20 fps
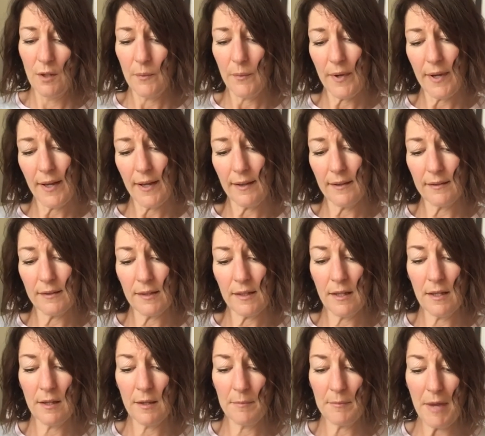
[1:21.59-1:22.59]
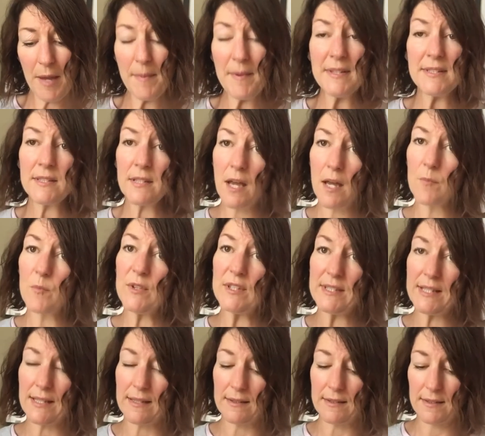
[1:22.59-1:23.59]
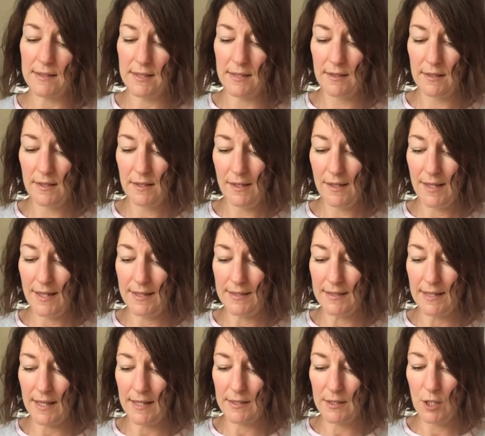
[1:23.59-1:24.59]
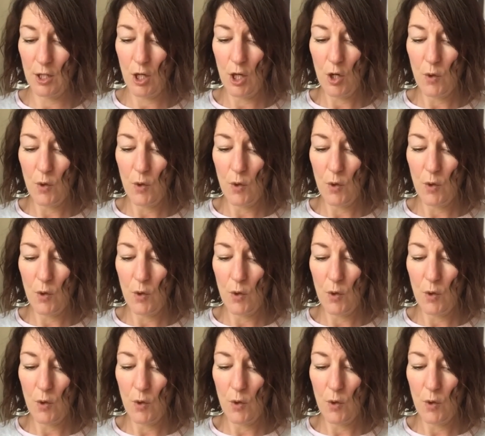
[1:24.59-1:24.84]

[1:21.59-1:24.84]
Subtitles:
"Well, maybe it's time we didn't," he said.